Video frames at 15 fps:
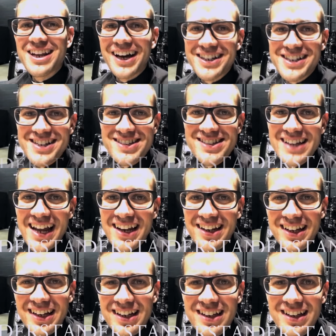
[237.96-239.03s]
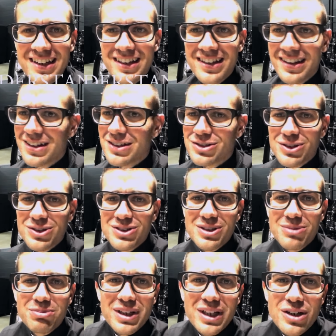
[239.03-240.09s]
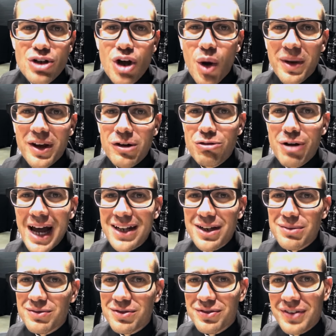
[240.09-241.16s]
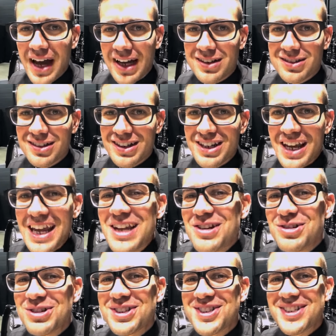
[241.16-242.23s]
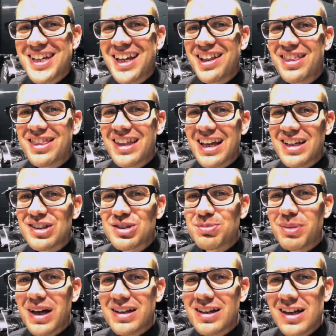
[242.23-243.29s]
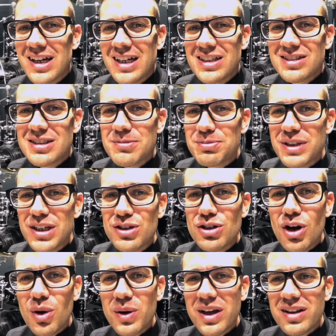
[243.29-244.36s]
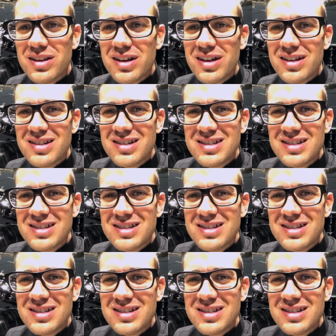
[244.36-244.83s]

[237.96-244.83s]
Understanding. That is not simply knowing random facts and interesting things, but simply knowing the